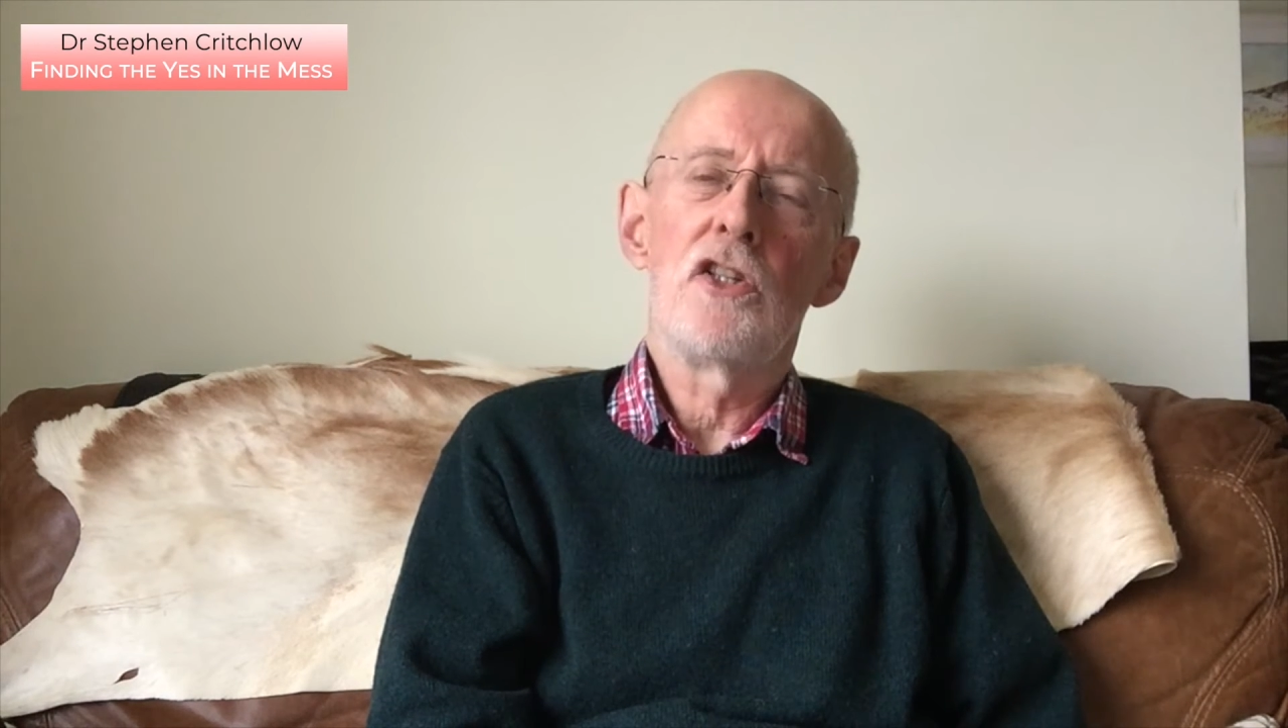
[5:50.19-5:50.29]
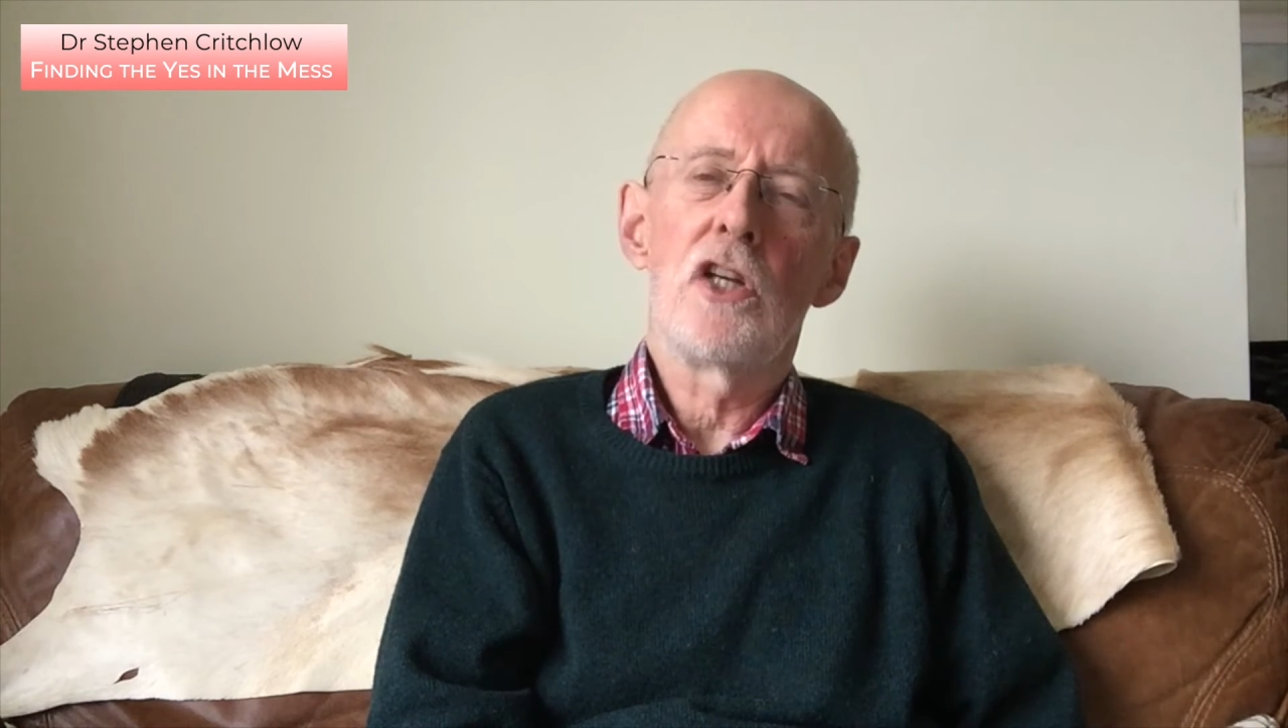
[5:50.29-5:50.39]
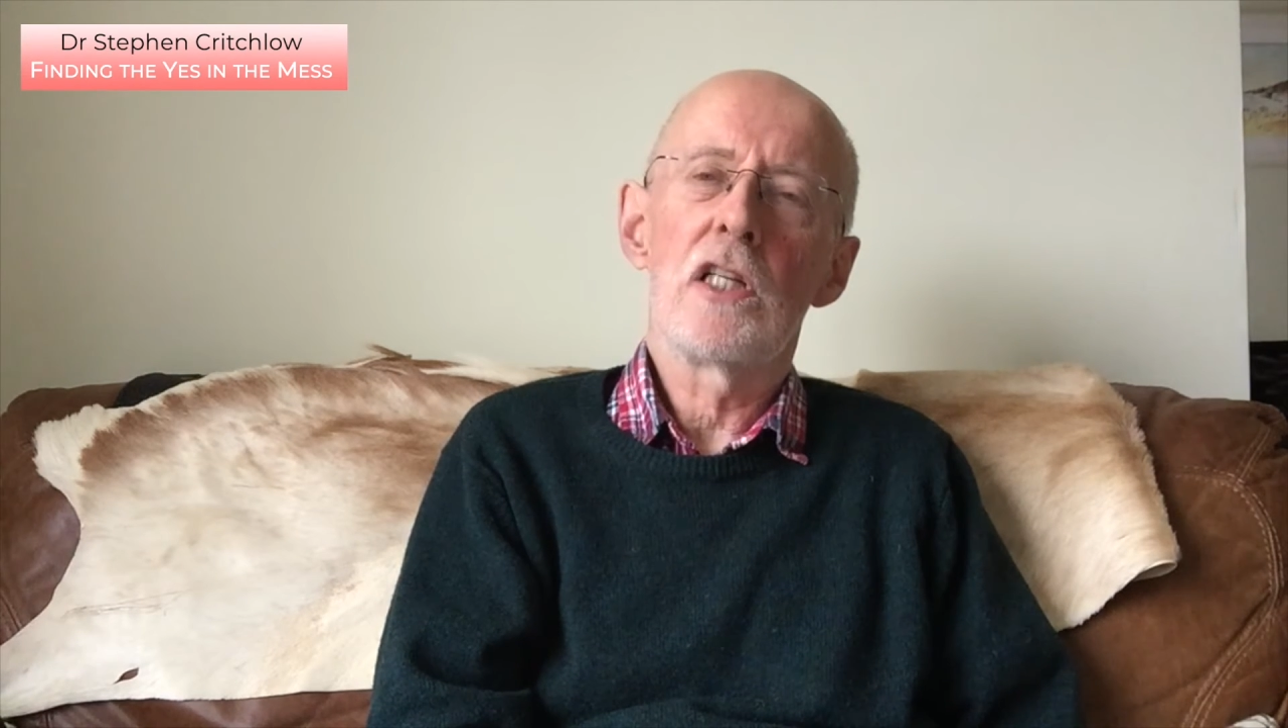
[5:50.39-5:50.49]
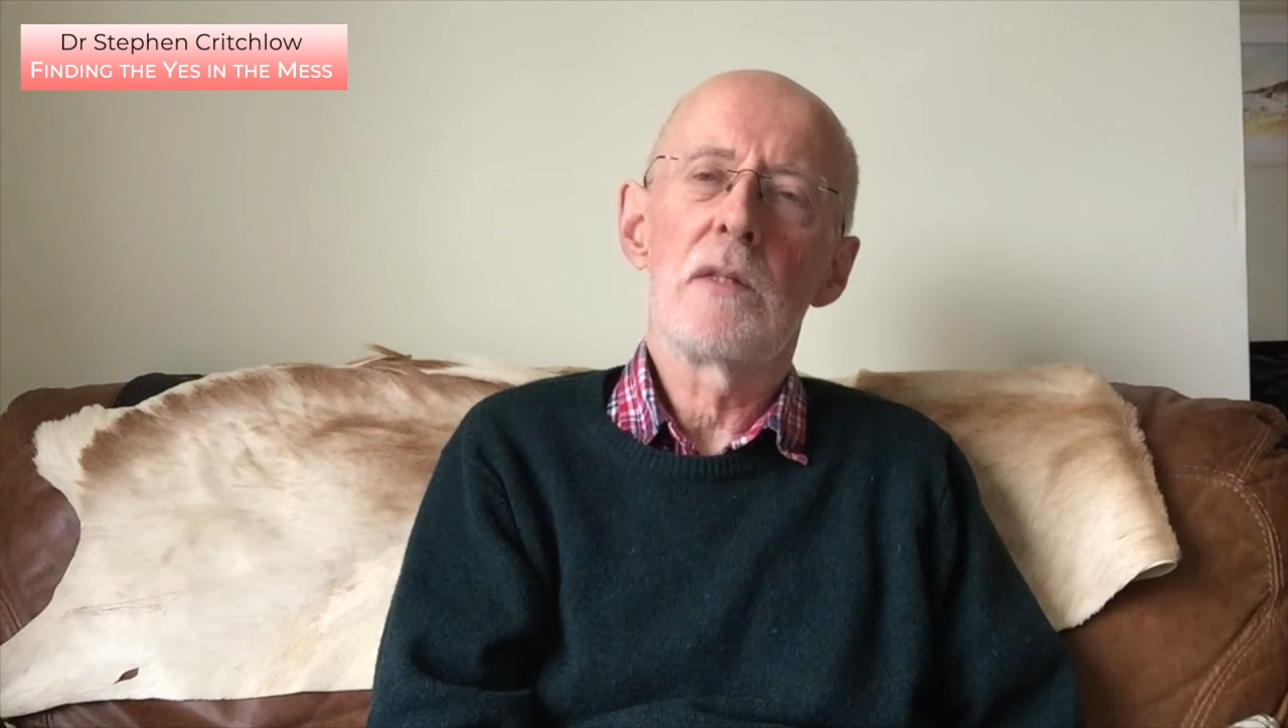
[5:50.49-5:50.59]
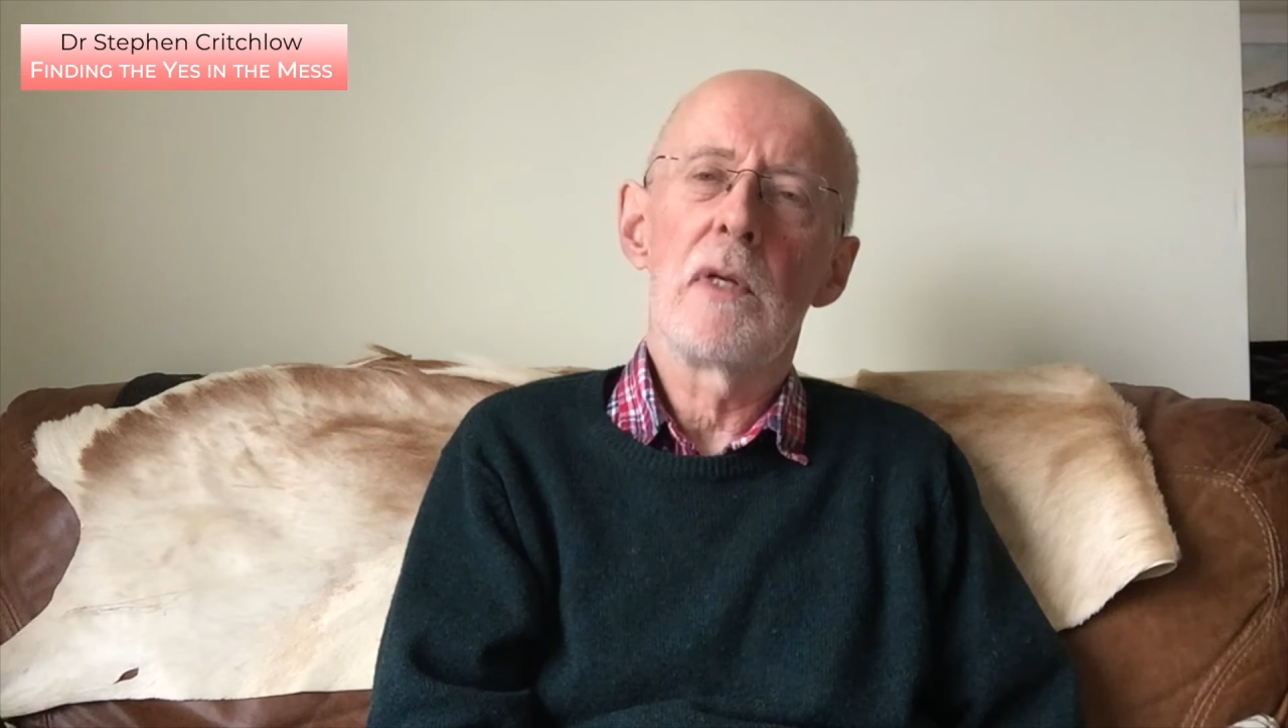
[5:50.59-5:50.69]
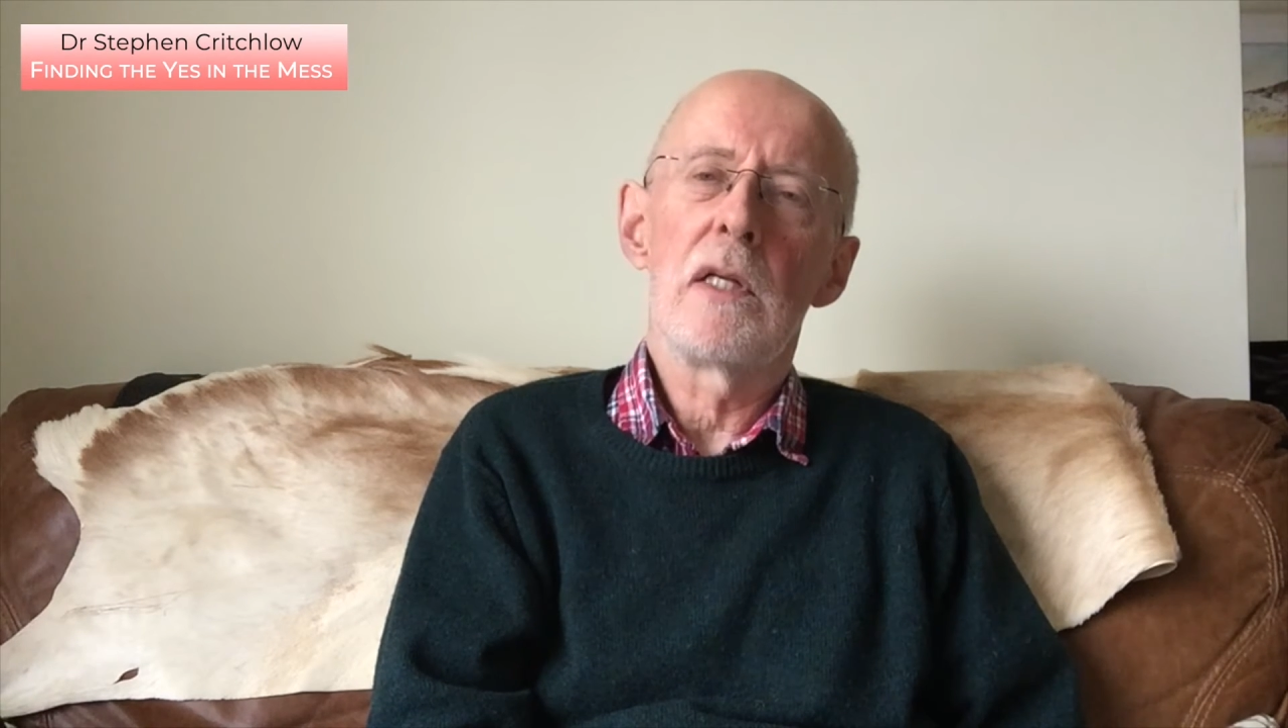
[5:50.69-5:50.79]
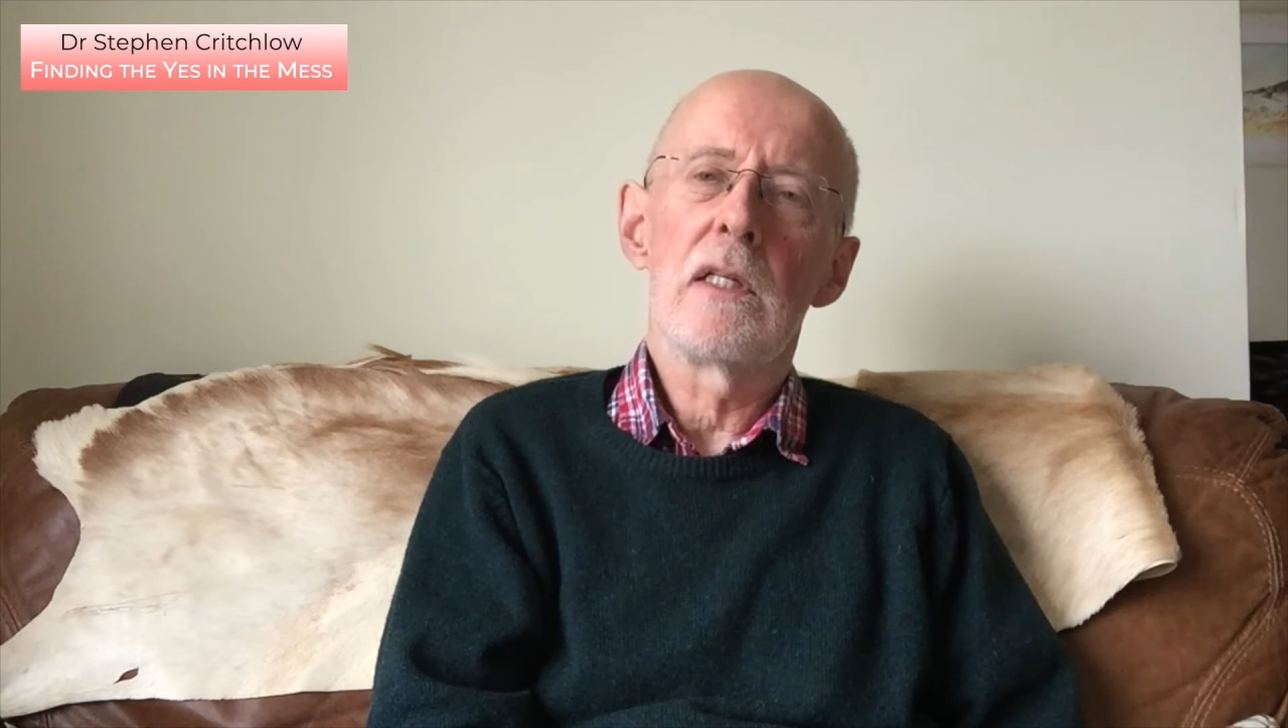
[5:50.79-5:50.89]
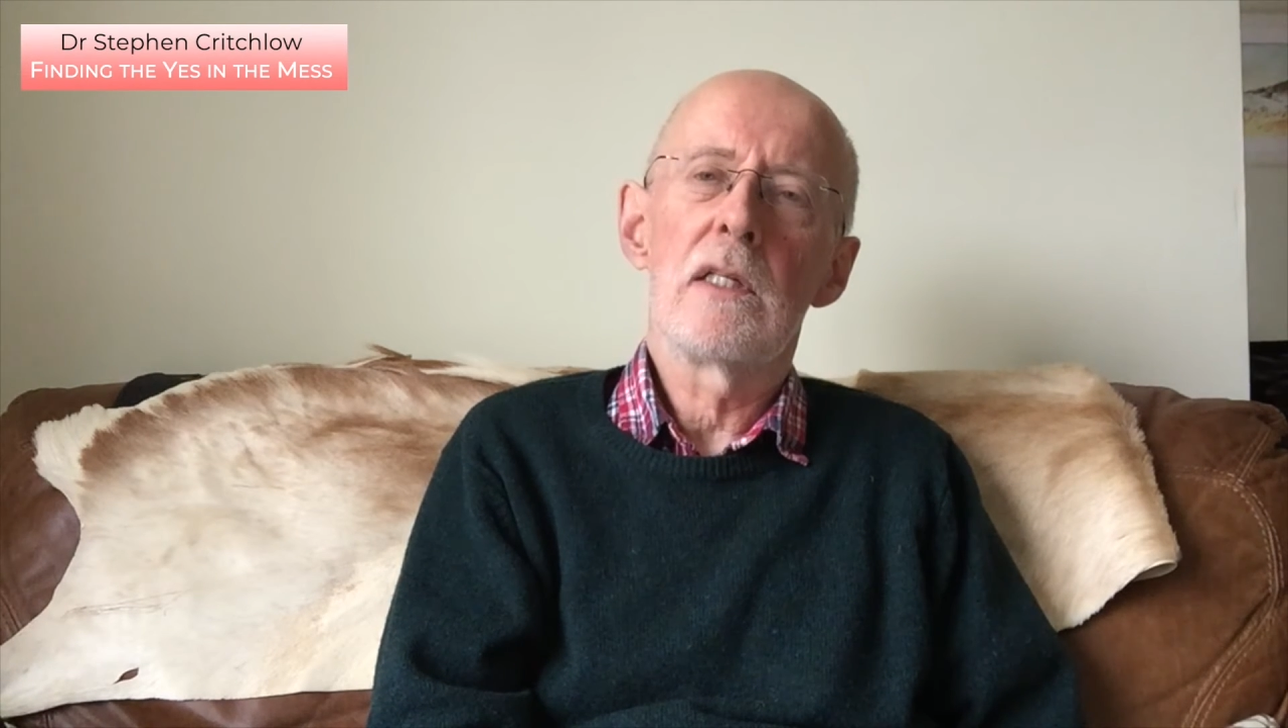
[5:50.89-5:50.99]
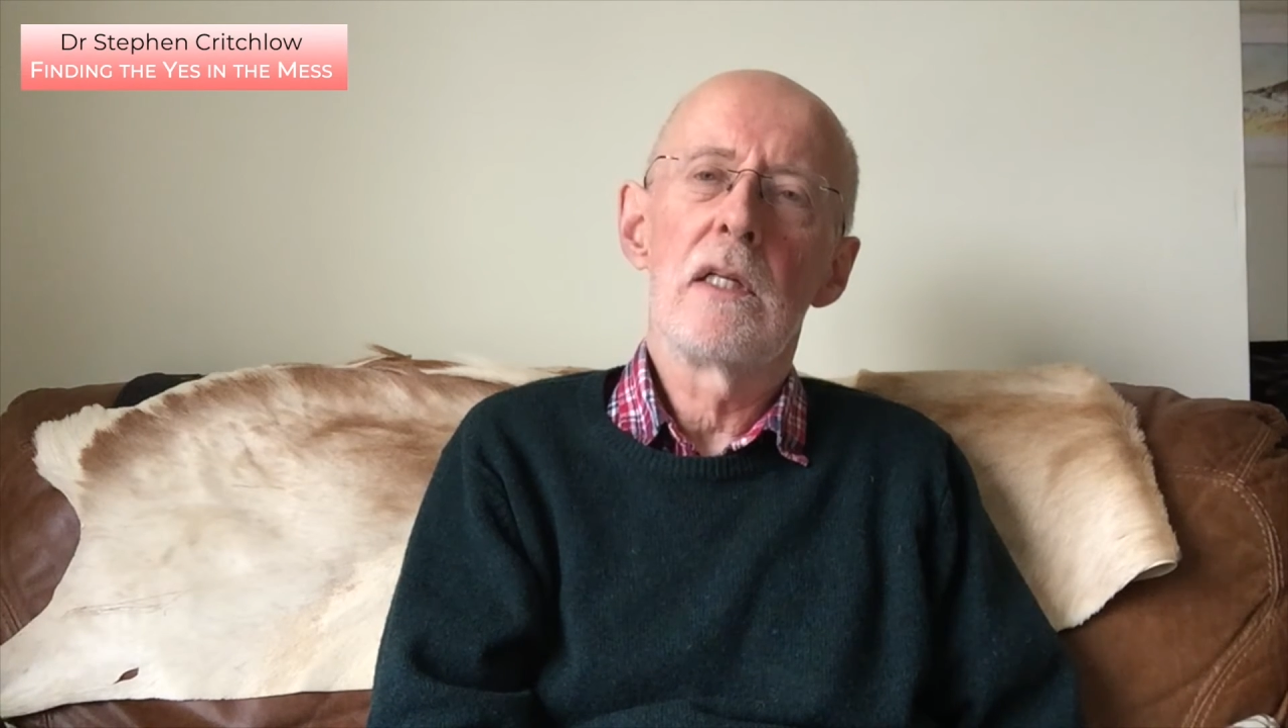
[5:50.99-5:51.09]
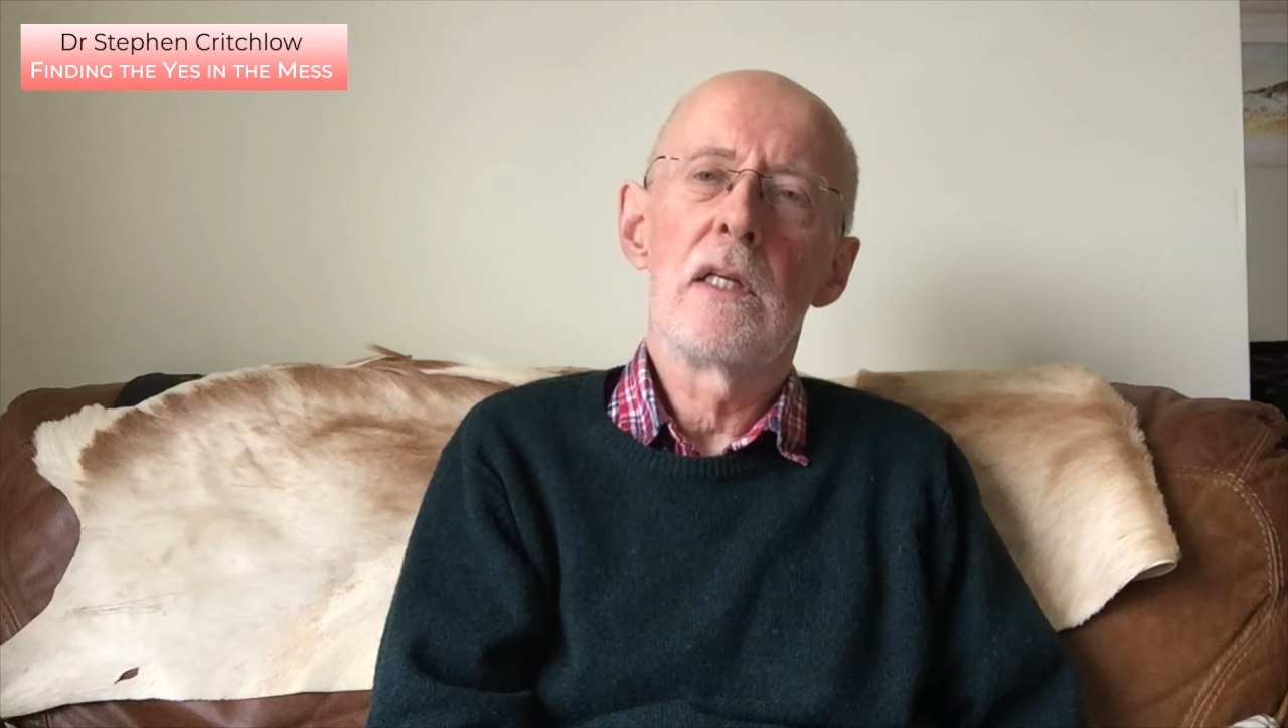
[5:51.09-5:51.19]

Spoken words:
judgment.